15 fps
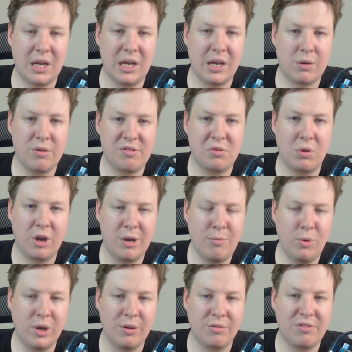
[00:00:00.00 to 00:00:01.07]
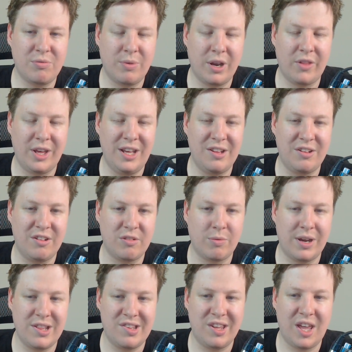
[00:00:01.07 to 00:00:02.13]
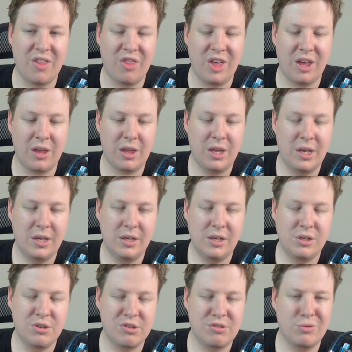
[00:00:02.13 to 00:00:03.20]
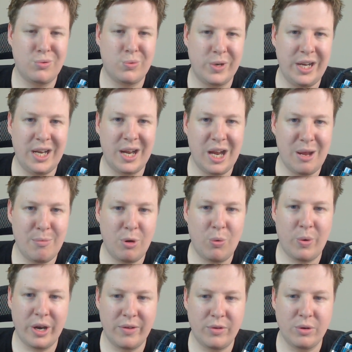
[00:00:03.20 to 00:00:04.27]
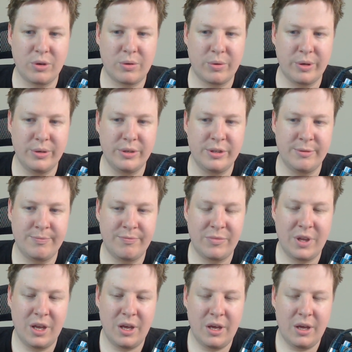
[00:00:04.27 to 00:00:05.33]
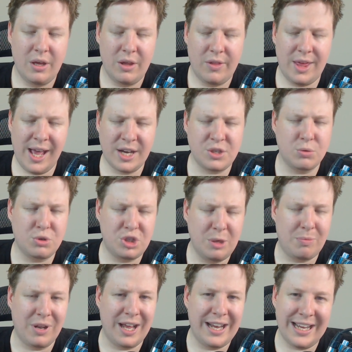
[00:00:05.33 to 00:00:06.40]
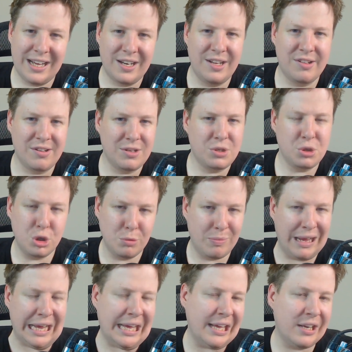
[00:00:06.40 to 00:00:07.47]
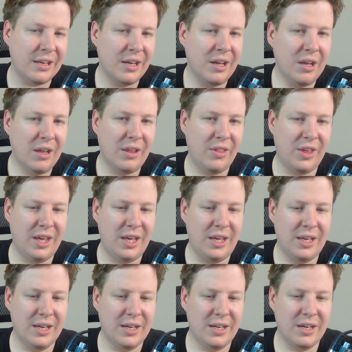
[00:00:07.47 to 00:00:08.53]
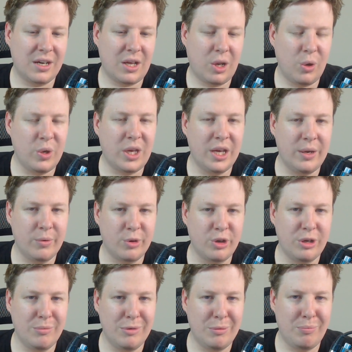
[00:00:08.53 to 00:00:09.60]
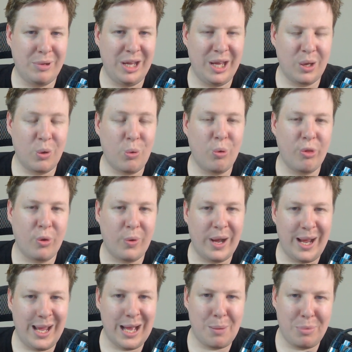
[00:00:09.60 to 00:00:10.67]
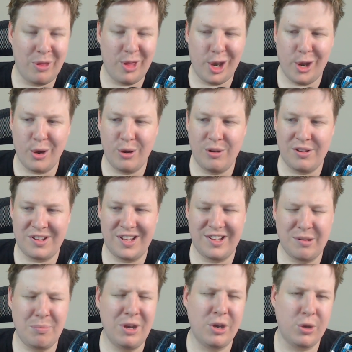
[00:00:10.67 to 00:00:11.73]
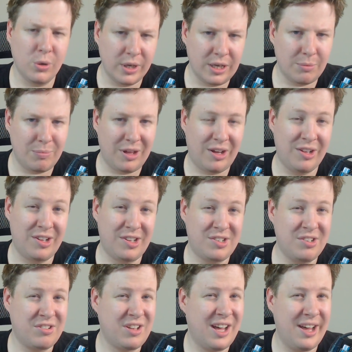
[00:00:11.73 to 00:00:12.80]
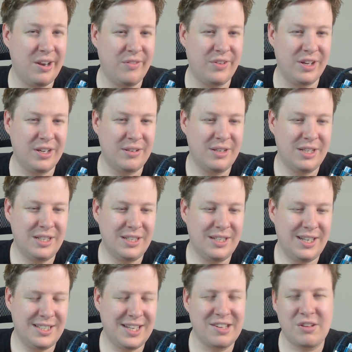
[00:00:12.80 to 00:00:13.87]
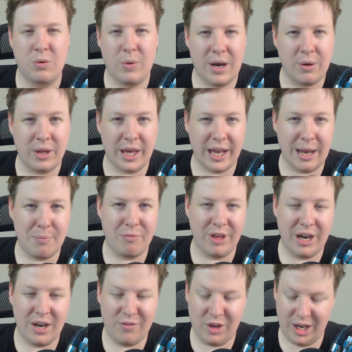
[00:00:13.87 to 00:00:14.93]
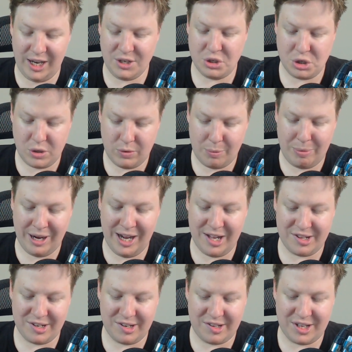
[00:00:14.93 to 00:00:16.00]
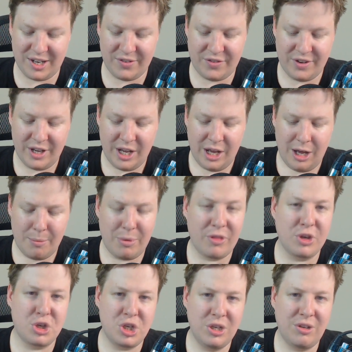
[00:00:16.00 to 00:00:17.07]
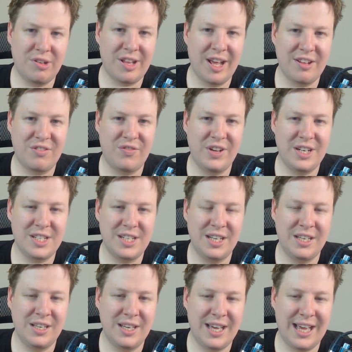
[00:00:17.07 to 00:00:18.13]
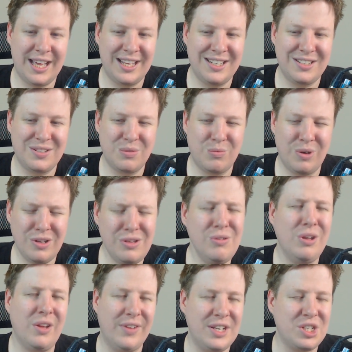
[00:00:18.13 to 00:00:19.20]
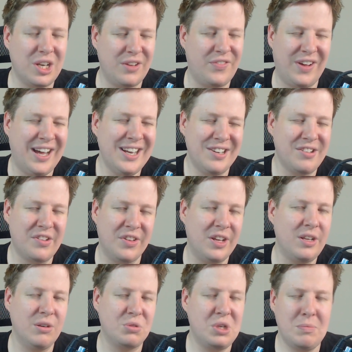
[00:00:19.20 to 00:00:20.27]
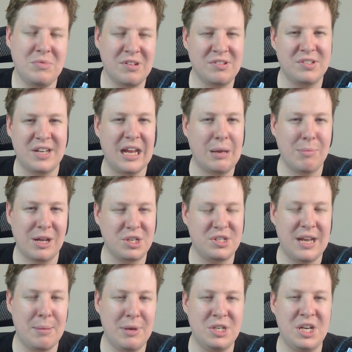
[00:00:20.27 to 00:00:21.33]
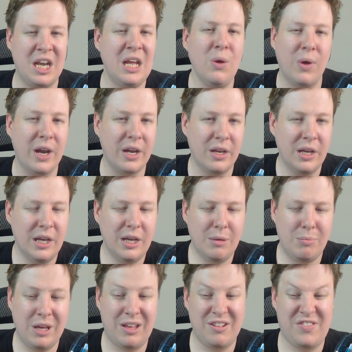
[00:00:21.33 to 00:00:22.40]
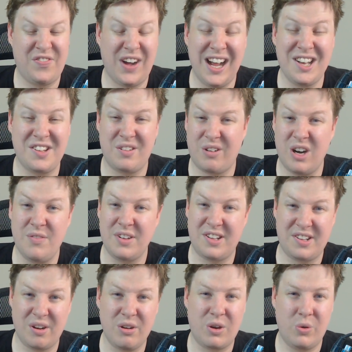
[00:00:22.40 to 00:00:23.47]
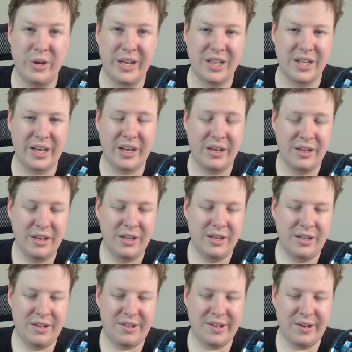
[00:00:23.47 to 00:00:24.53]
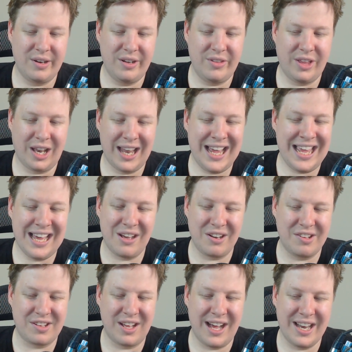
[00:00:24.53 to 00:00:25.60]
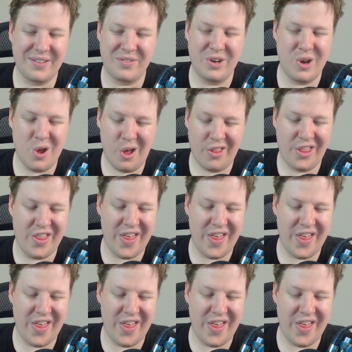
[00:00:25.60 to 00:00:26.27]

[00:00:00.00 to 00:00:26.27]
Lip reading: Crystal Homeworld. It's one of the easiest ways to get there. Just rename one of your crew. The actual ship layout isn't too bad. The cloaking room being all the way up in the nose is a bit annoying because it's just kind of it takes a while to get up there if you need to do repairs and stuff. But the shields has venting, and what you'll eventually find is that your ship doesn't take much damage anyway, because fights are over so quickly. So the layout is kind of not